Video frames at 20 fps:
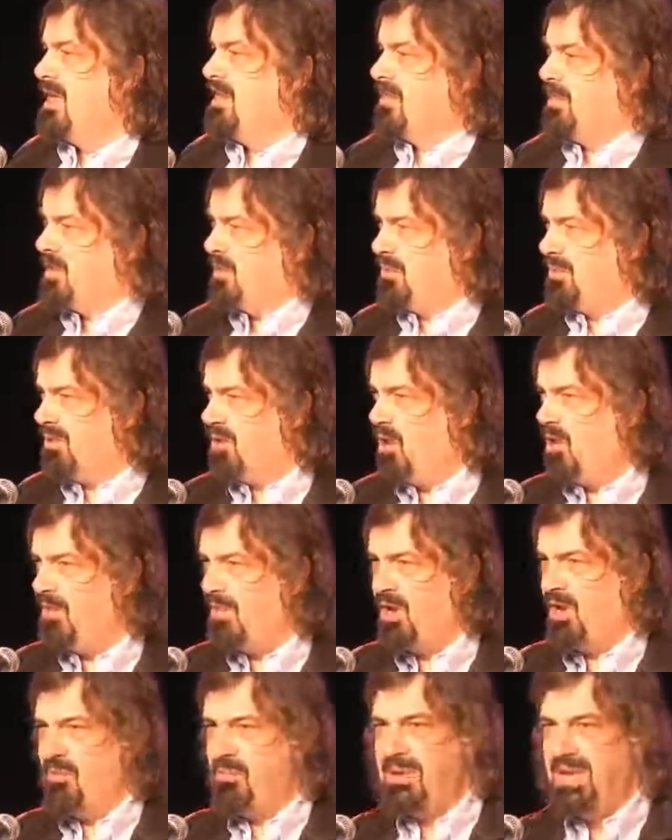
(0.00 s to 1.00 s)
that are beyond
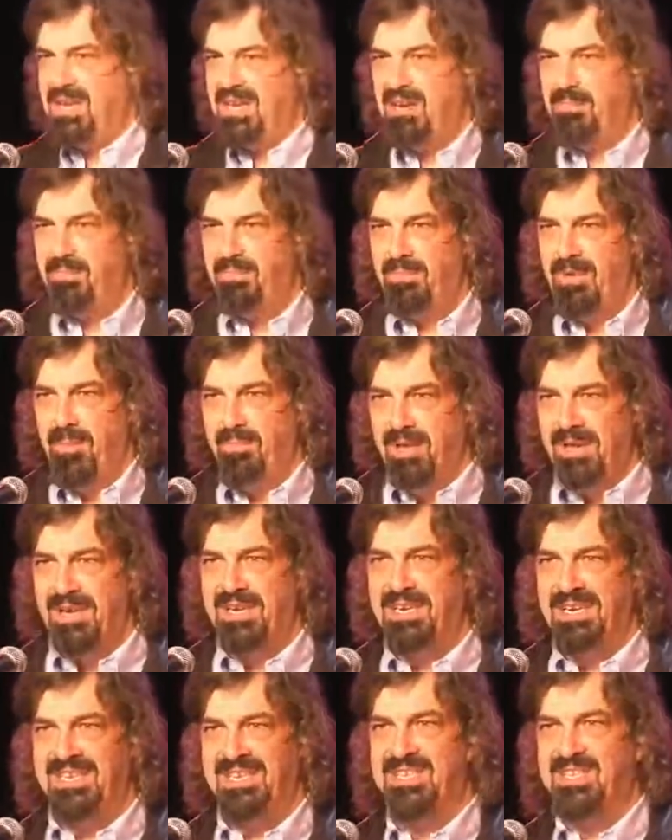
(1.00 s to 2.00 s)
their immediate
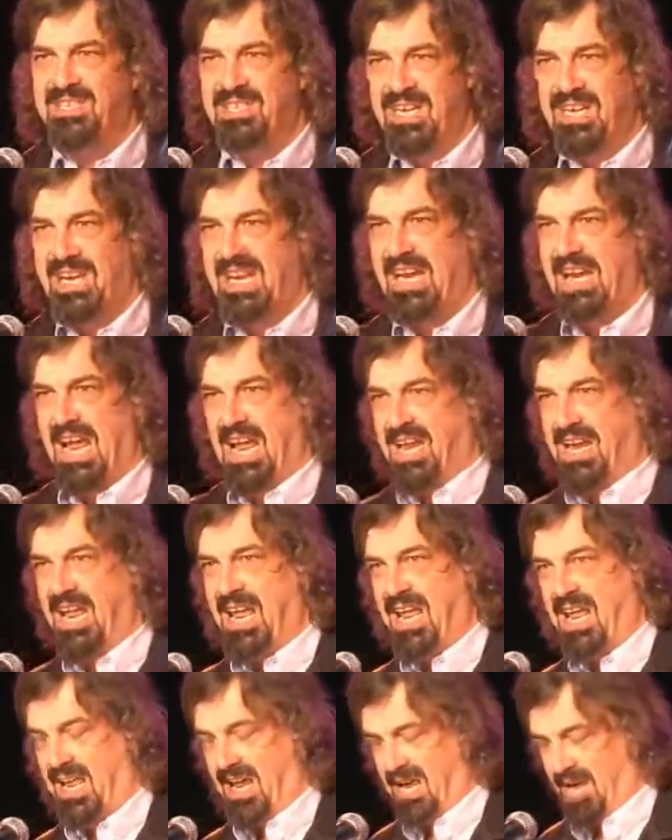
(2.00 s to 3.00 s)
ability to see and
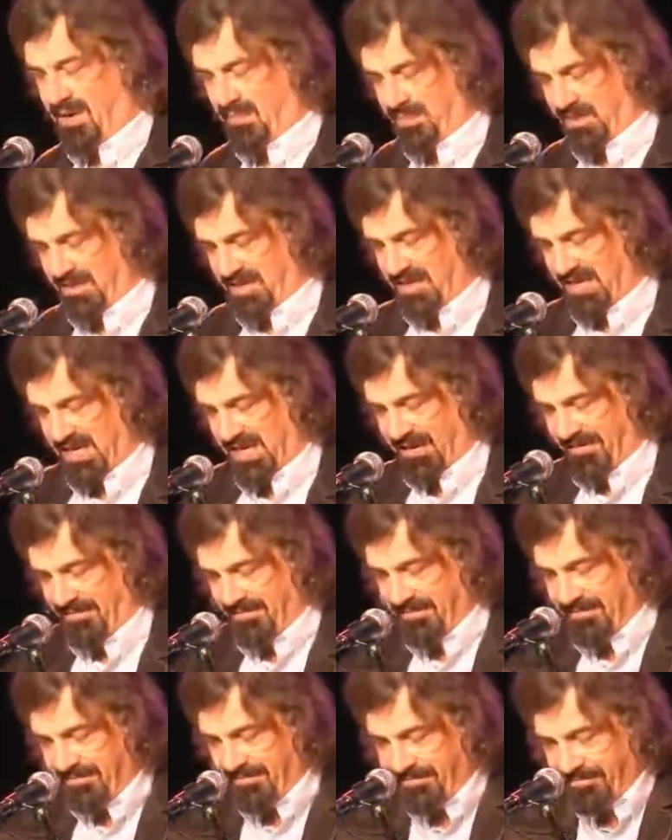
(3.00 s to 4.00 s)
hear and perceive.